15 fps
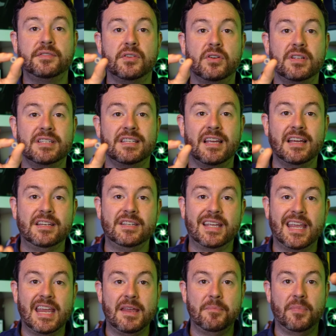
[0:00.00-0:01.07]
are designed to
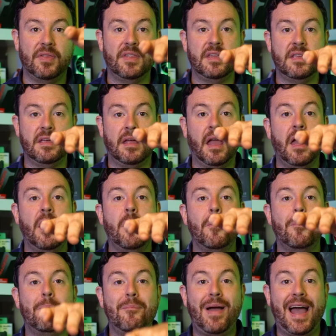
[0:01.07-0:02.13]
keep the
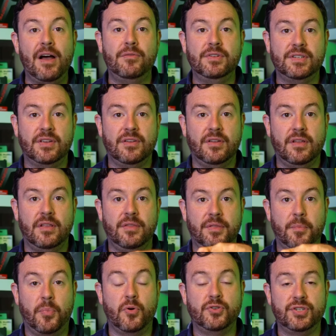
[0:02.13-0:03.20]
mount, the
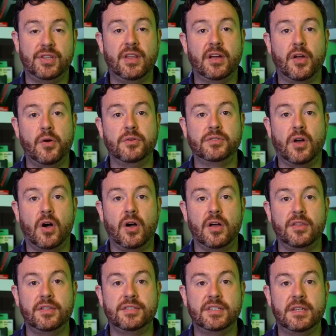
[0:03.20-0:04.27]
portion that goes
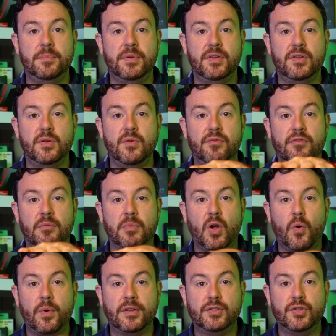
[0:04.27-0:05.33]
on the CPU, from
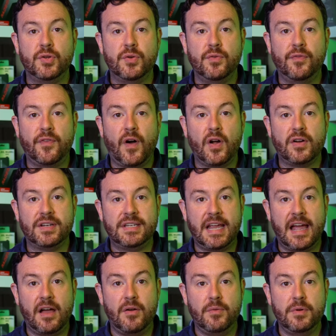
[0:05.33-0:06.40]
going too far
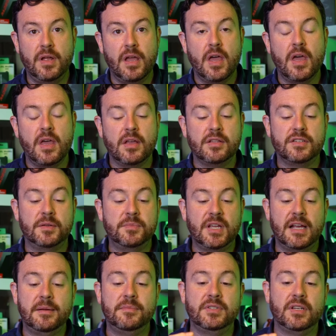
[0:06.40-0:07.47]
down.
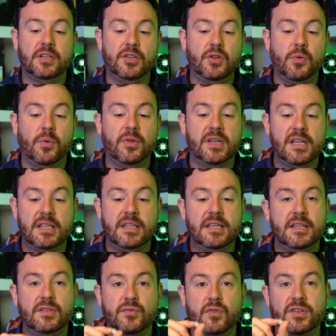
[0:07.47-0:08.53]
Sometimes you will need
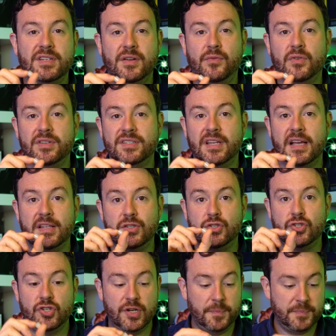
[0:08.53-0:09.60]
these for different sized
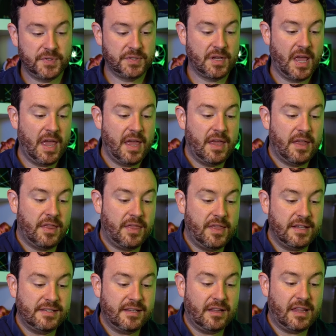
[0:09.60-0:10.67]
chips.
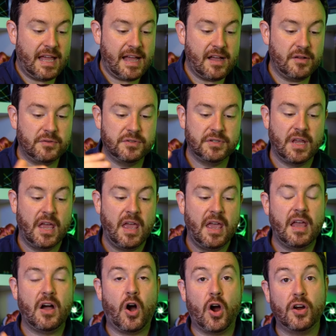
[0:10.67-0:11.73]
This allows
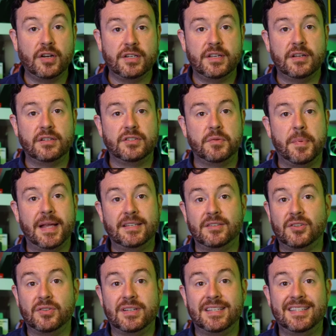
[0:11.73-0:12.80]
Arctic to
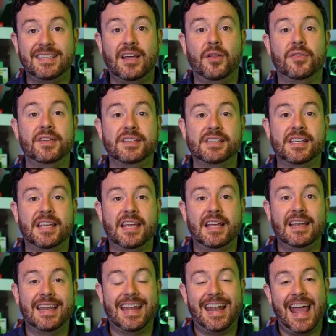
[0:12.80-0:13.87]
basically sell this
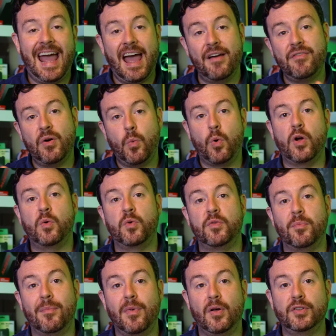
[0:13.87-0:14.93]
kit and have it work with
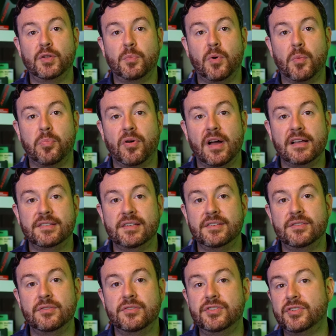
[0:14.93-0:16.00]
multiple
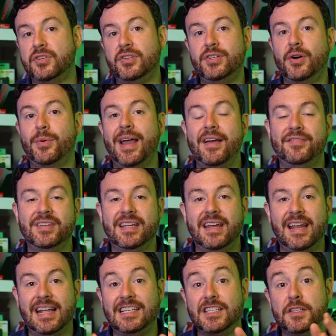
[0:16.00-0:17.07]
processors, so you don't have to
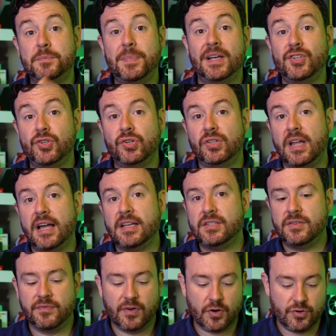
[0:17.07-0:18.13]
get a specialized
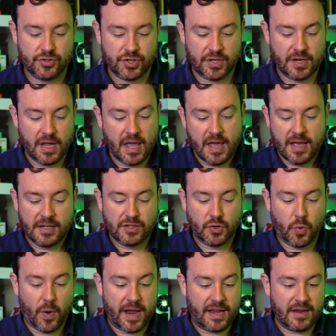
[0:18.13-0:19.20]
version. It's
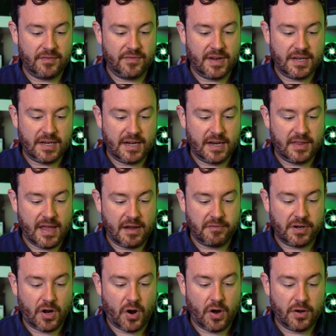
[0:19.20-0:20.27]
quite convenient in that
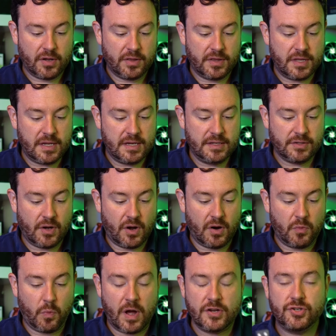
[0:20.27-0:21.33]
regard. These
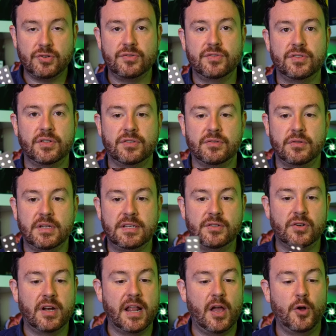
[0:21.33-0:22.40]
are washers, so these
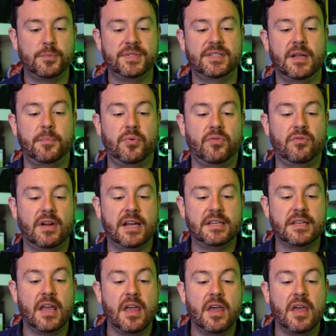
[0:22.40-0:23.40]
are going to help separate